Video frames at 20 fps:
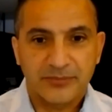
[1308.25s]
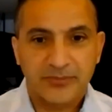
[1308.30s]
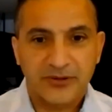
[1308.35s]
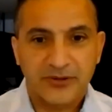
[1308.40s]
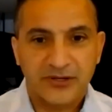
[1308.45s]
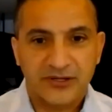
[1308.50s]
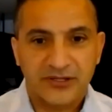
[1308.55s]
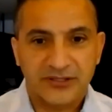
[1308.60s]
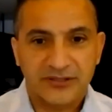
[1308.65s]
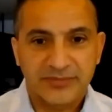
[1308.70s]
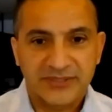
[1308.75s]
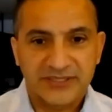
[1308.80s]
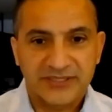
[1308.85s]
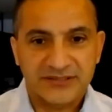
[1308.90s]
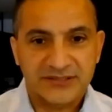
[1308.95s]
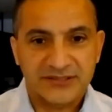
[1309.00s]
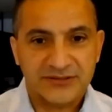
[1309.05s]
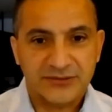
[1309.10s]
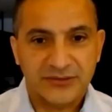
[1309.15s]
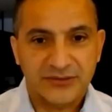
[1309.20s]
apart
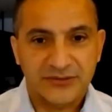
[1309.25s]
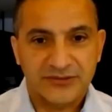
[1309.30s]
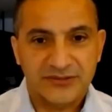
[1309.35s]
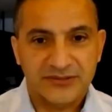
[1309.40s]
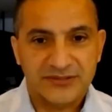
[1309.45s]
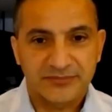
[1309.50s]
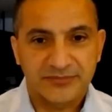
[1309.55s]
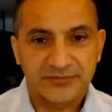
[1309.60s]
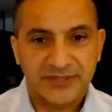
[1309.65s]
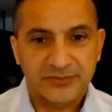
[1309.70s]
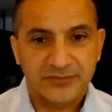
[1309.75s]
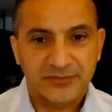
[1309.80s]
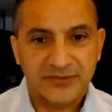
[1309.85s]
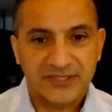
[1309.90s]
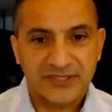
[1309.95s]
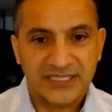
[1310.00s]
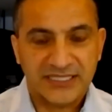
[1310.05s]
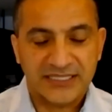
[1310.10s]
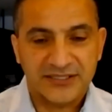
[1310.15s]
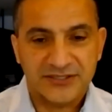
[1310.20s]
business owners and
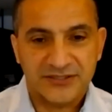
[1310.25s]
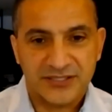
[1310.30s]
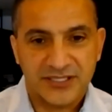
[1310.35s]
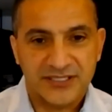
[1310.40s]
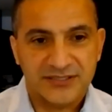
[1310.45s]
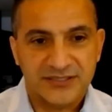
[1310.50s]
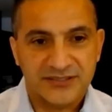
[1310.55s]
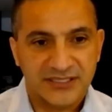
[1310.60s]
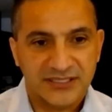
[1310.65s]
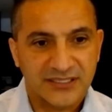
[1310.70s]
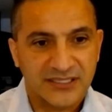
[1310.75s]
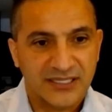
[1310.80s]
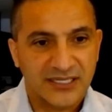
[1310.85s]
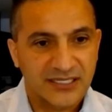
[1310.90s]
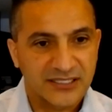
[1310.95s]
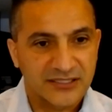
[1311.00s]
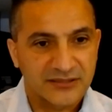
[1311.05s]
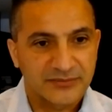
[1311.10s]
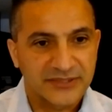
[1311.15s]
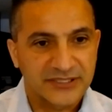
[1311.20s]
people that can change the
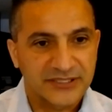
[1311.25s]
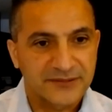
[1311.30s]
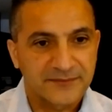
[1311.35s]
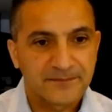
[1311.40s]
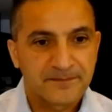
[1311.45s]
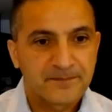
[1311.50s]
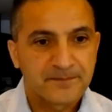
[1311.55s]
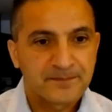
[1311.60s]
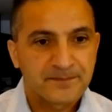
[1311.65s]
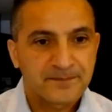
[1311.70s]
economy.